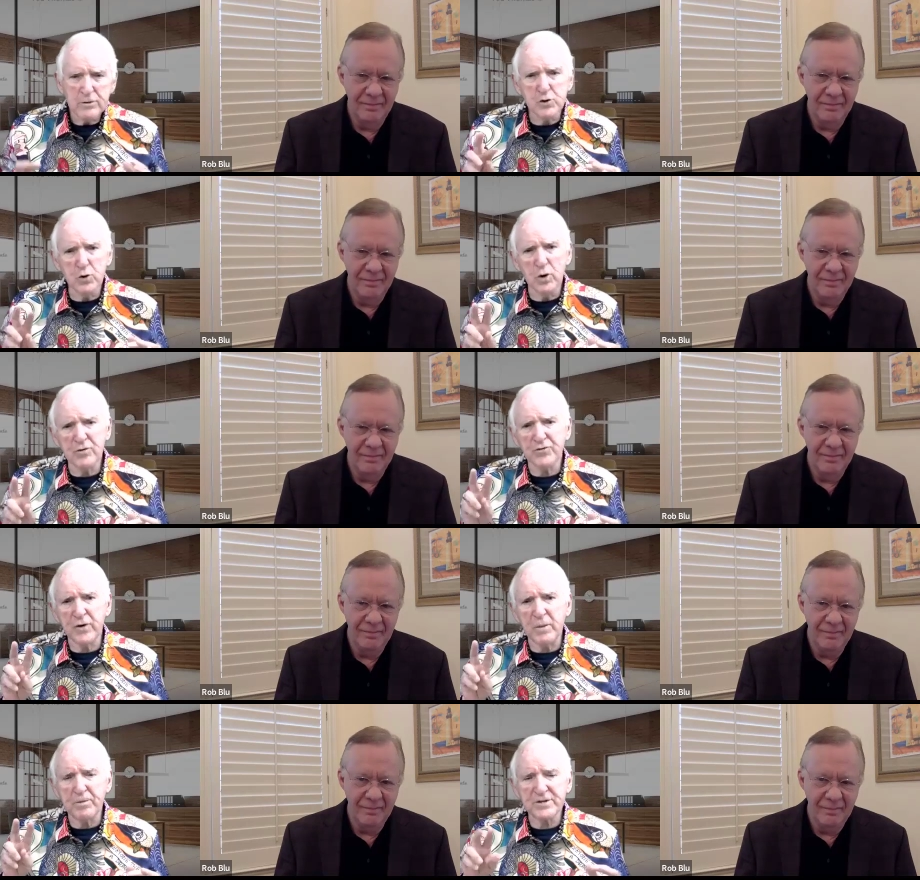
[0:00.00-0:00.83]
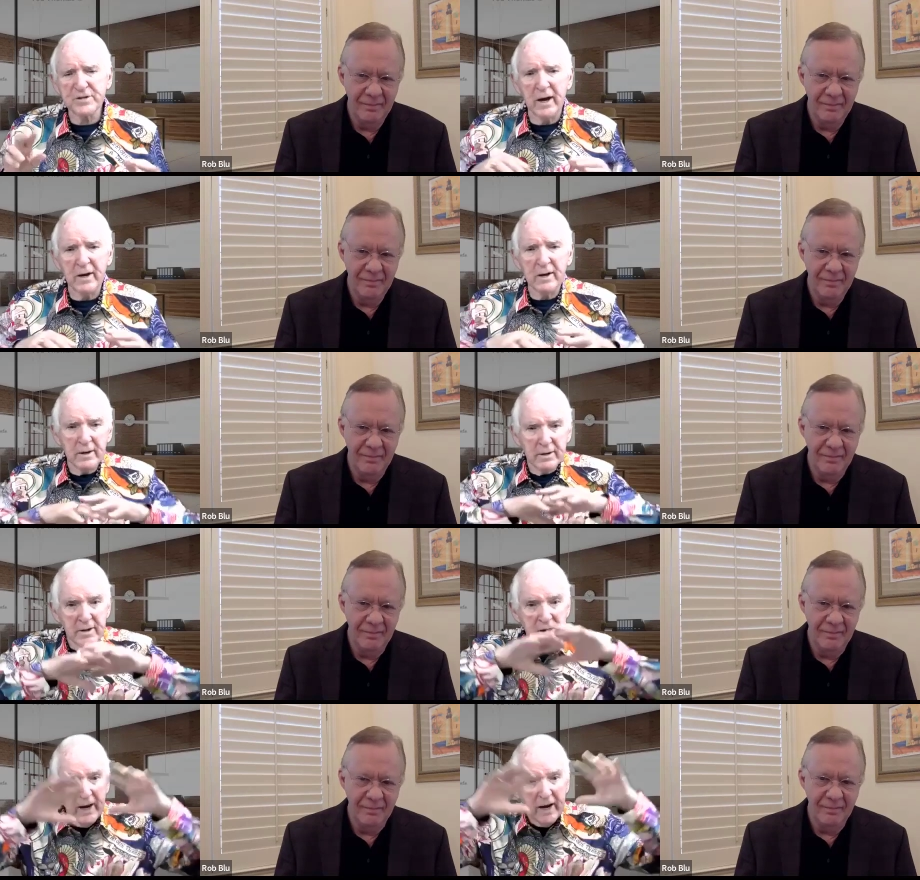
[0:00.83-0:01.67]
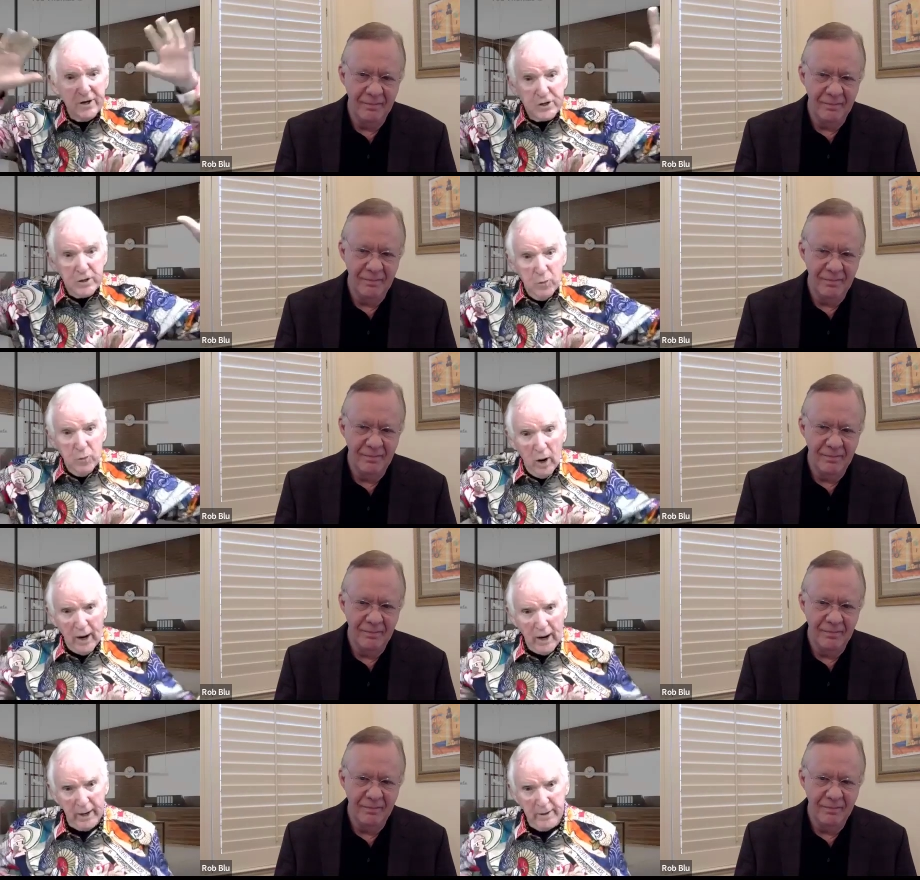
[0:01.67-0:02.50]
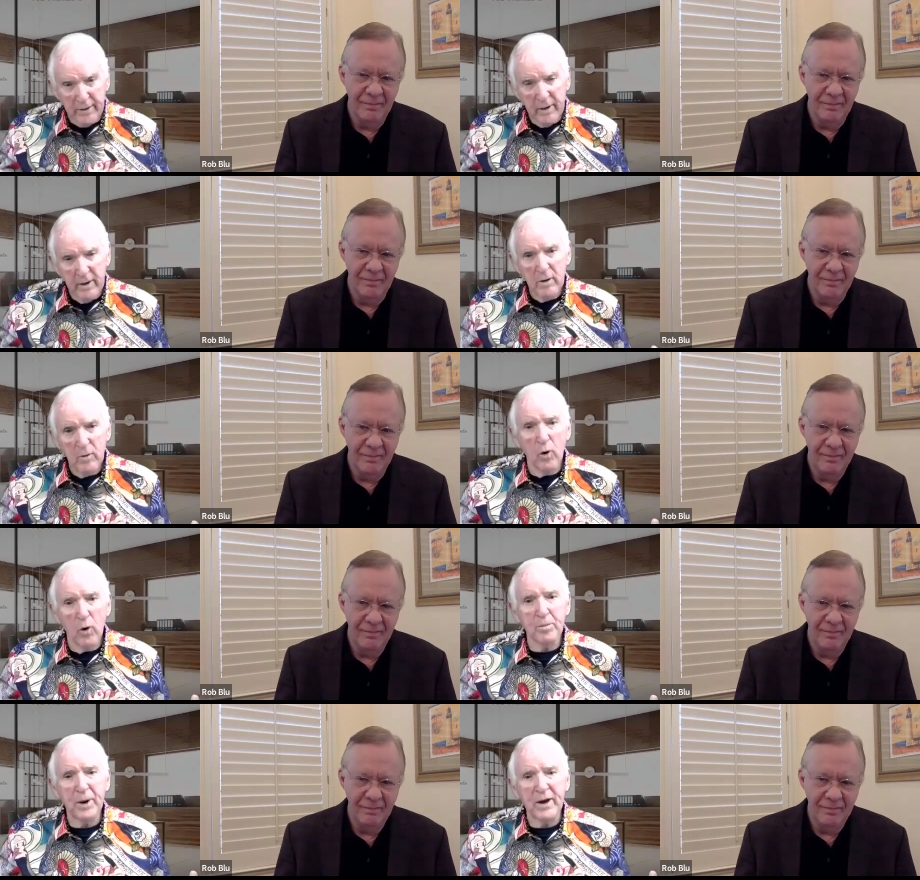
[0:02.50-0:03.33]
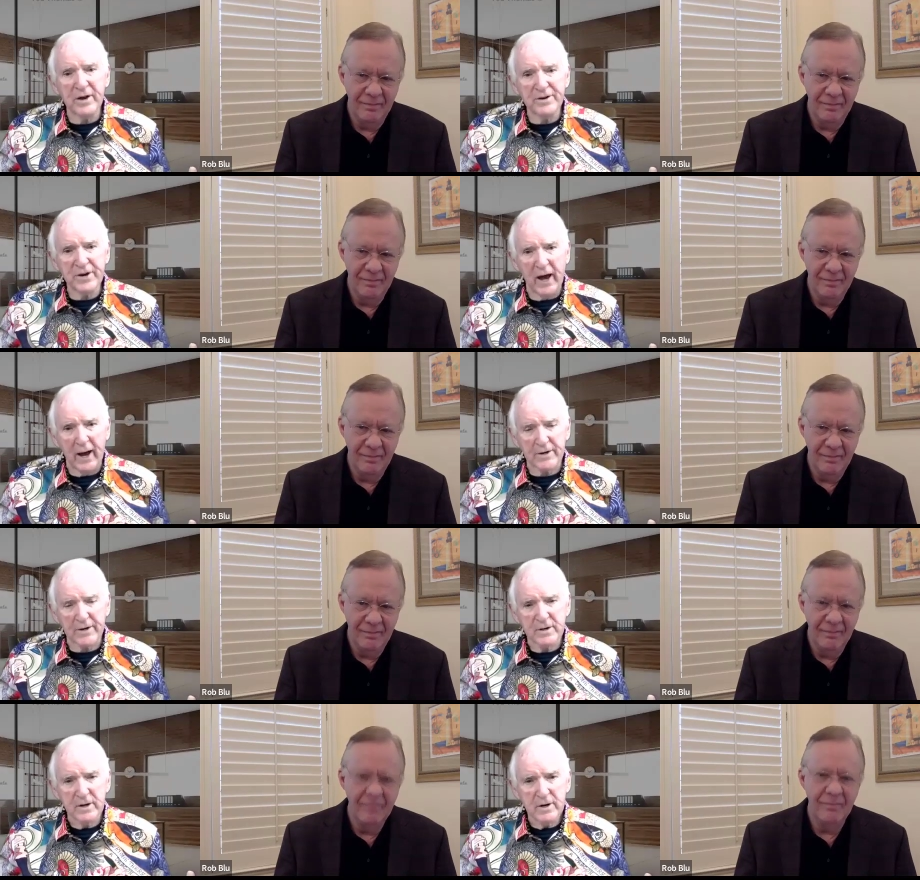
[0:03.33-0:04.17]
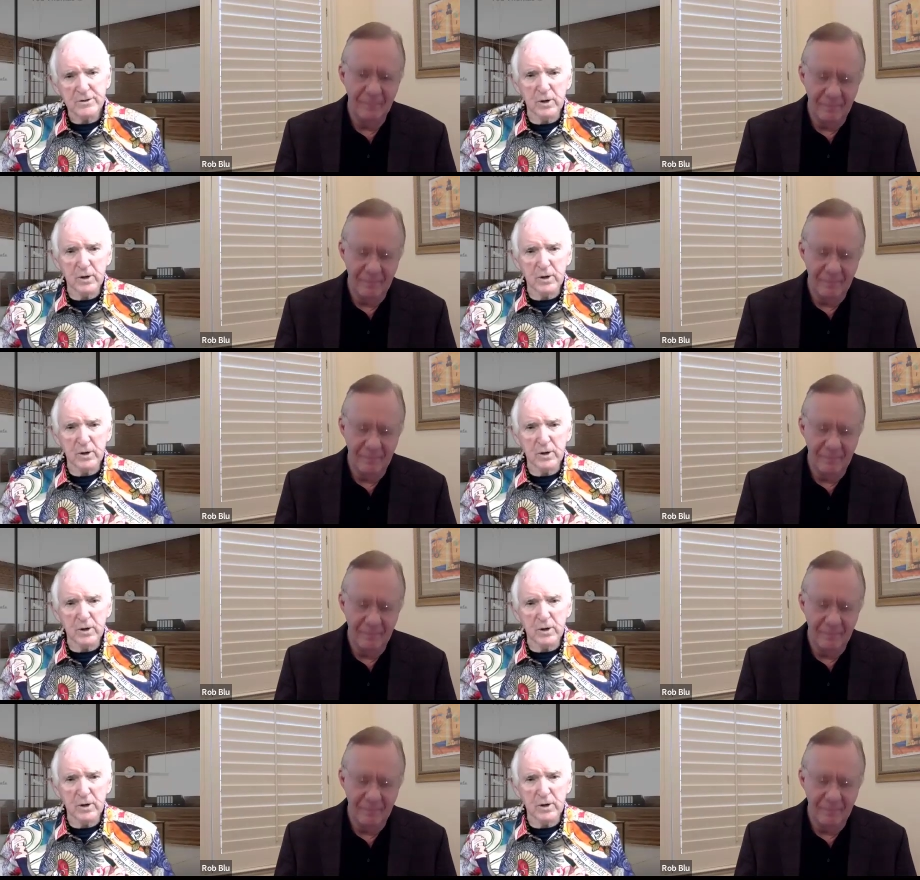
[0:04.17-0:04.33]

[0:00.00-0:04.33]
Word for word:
Speaker 1: 2 or 3% nationwide won't pay their tax.